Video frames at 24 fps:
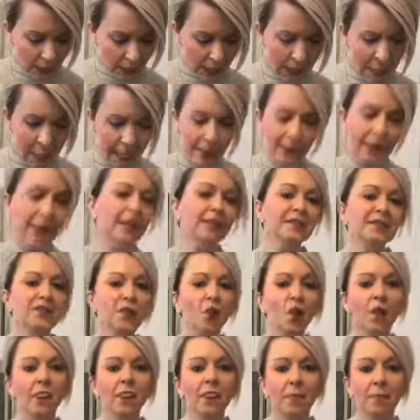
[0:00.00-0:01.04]
and it's
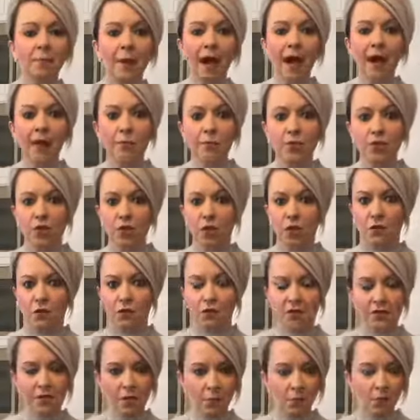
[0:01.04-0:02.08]
on the bottom shelf
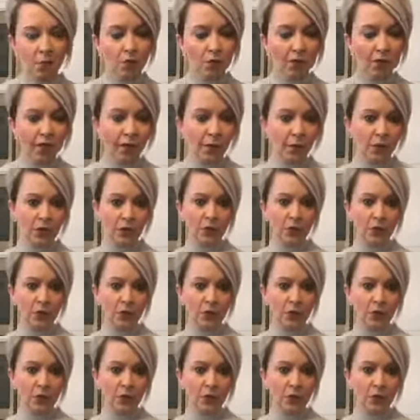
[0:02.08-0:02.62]
because I'm okay with